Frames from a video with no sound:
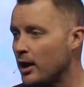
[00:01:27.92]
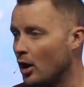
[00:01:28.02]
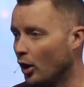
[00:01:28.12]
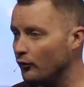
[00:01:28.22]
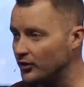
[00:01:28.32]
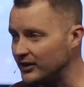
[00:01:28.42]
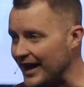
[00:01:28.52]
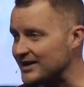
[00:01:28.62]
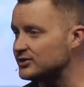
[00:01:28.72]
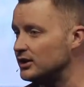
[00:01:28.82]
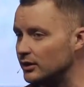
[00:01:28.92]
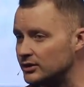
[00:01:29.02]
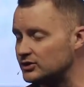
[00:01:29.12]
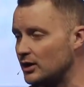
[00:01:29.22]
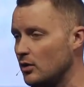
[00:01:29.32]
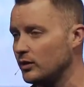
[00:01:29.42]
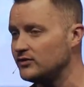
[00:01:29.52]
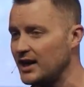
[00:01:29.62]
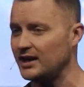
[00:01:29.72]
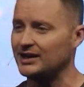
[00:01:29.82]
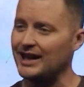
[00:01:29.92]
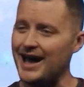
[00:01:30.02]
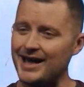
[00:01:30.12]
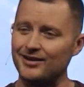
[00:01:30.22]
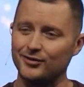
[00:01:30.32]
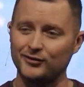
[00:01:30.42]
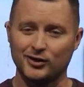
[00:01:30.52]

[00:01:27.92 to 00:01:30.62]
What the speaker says: Over the last year or so, we've done a lot of